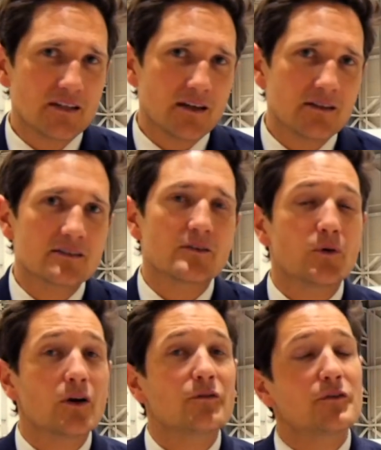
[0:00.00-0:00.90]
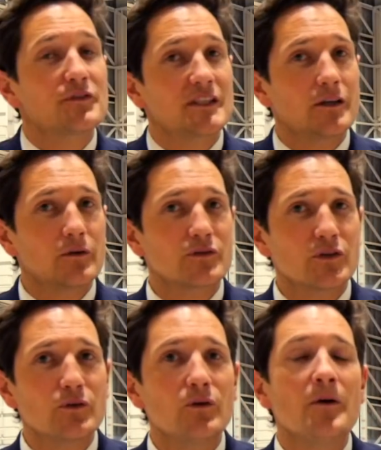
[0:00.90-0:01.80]
tons worth of
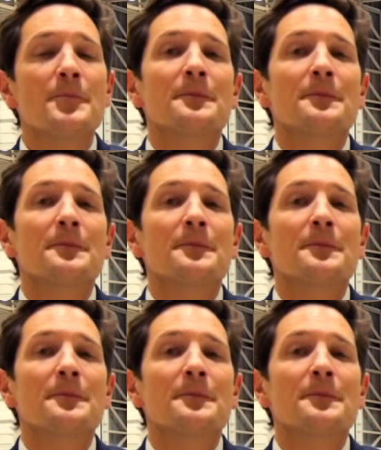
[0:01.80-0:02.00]
CO2.